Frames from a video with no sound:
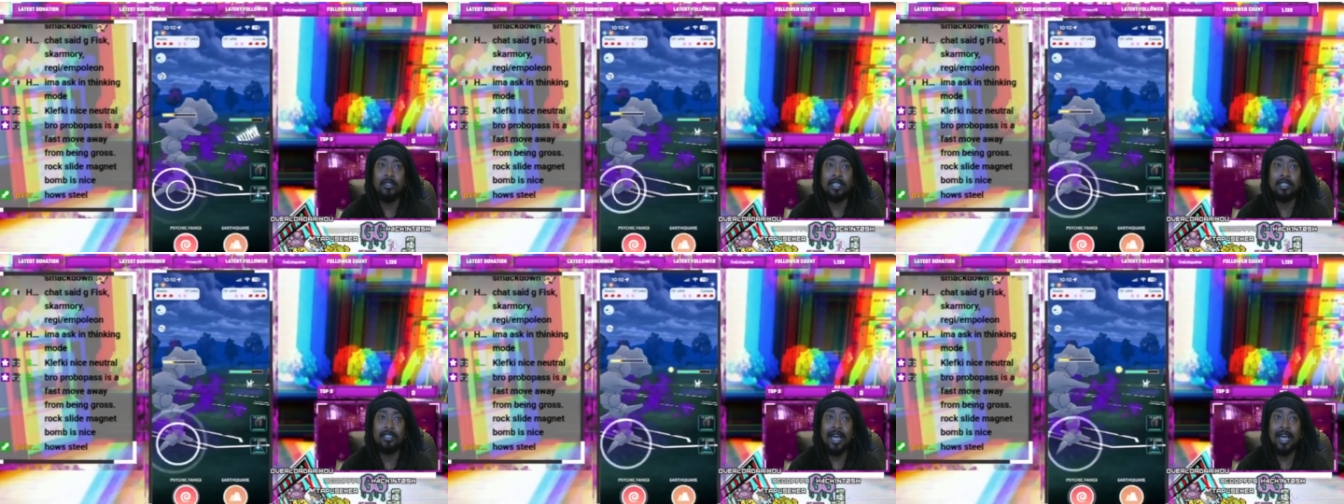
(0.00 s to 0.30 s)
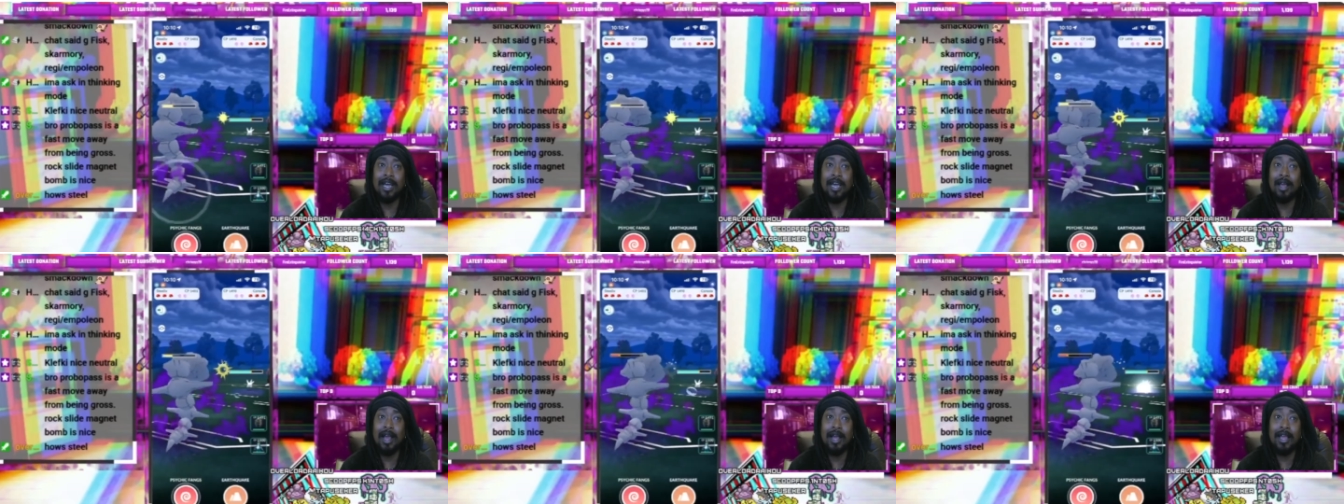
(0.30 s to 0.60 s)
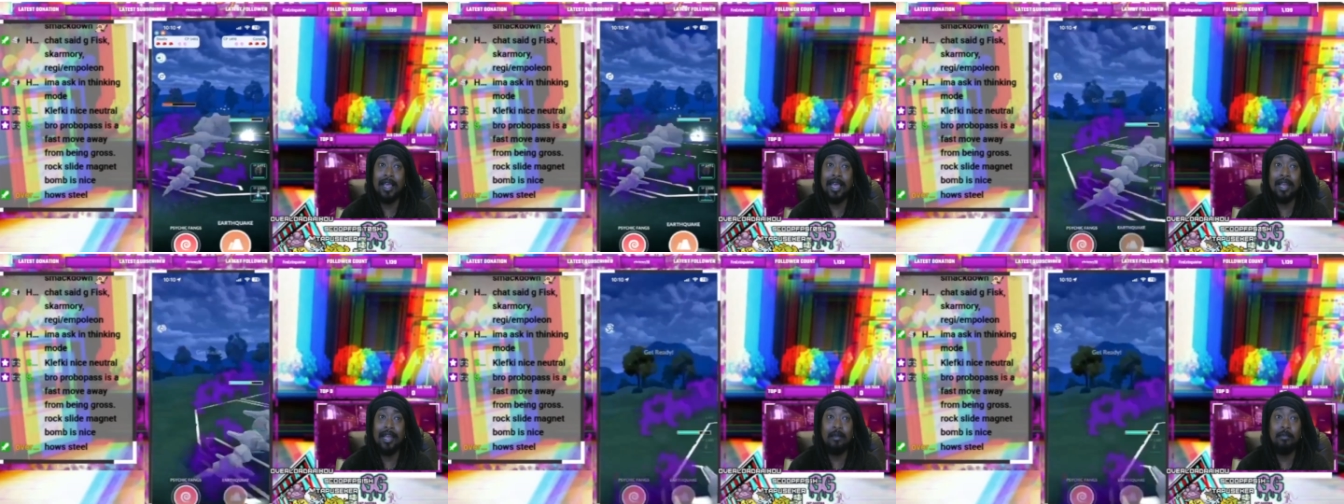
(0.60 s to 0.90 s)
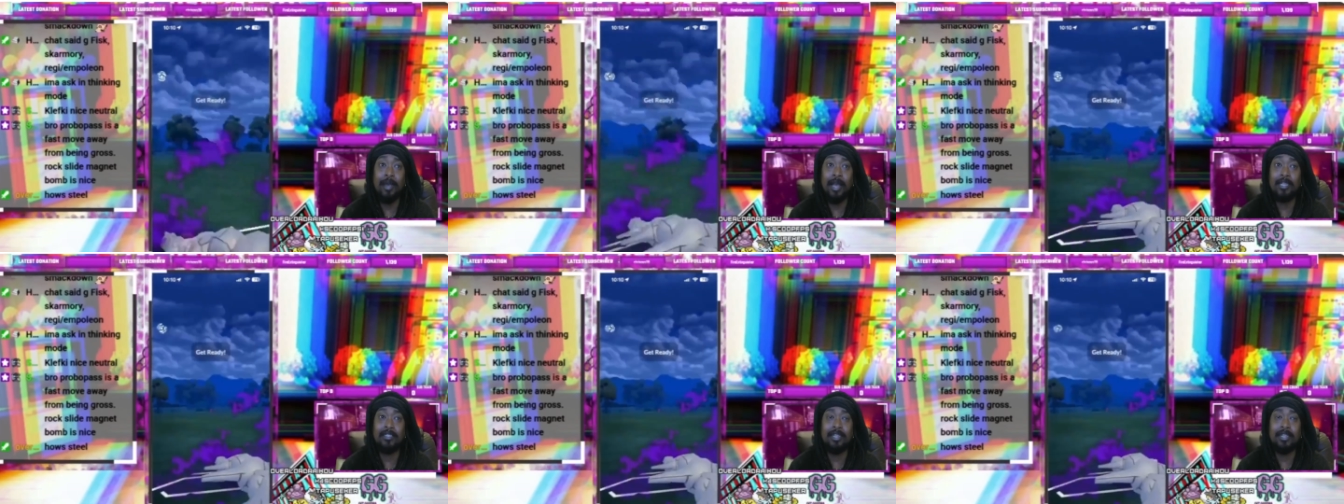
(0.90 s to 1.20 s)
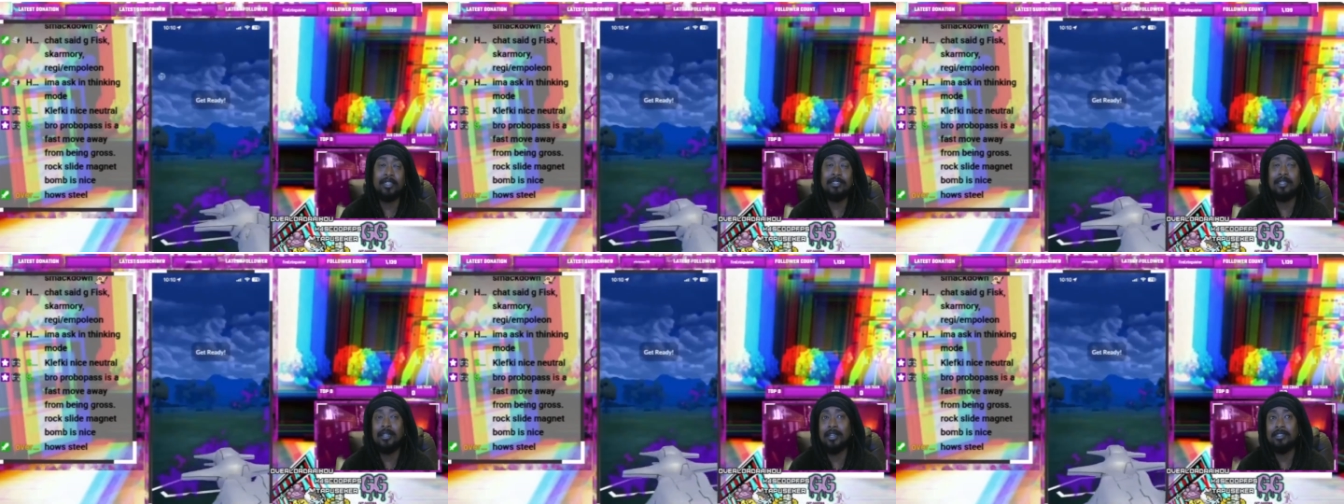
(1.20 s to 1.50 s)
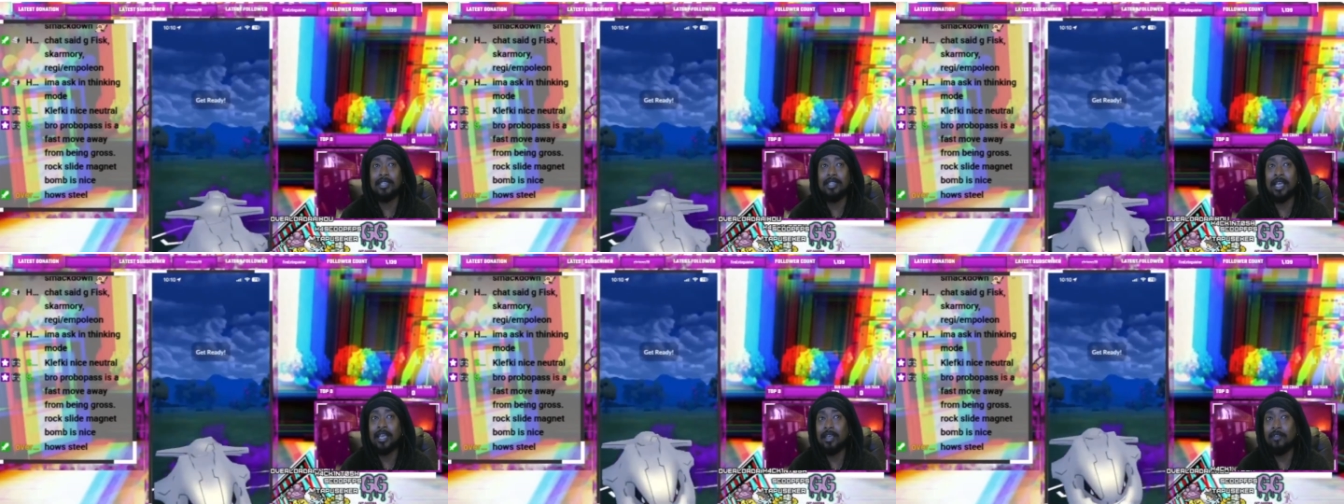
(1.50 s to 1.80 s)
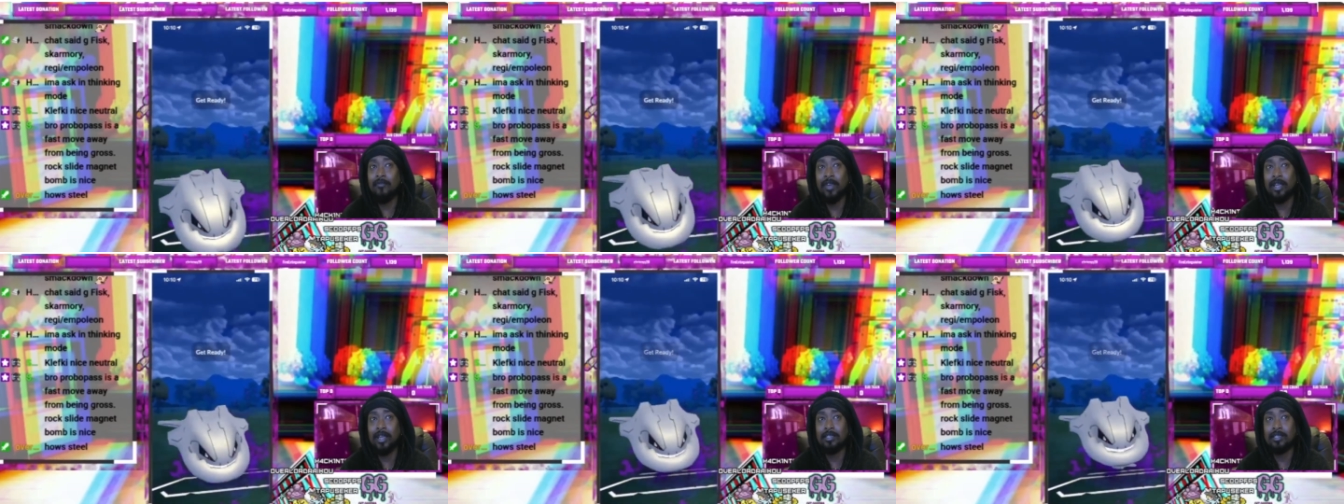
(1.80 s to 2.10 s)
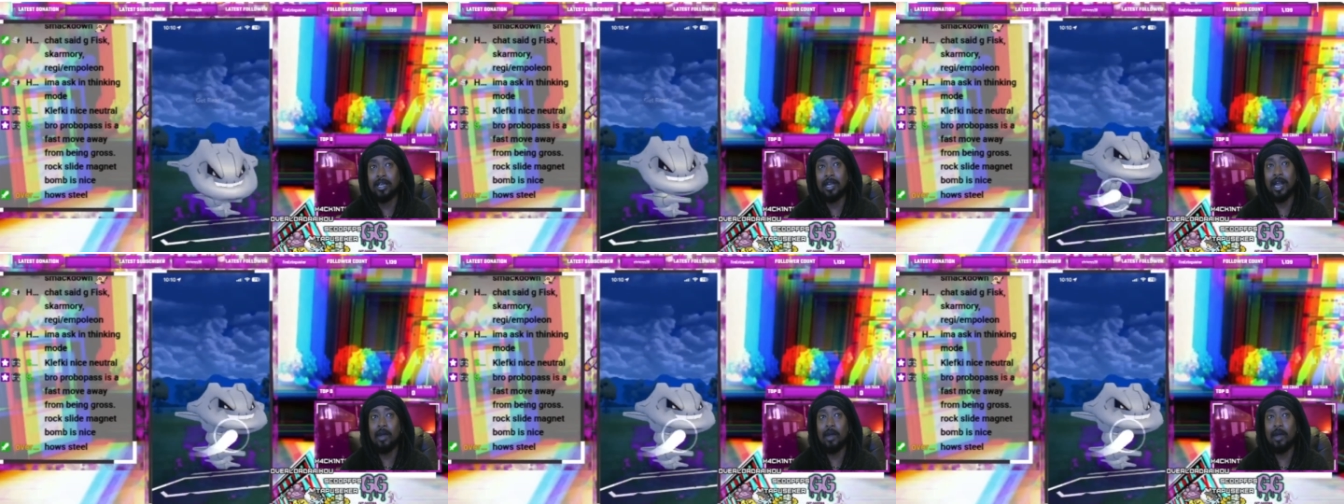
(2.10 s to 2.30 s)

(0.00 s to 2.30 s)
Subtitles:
is I can't imagine I send a Psychic Fangs here.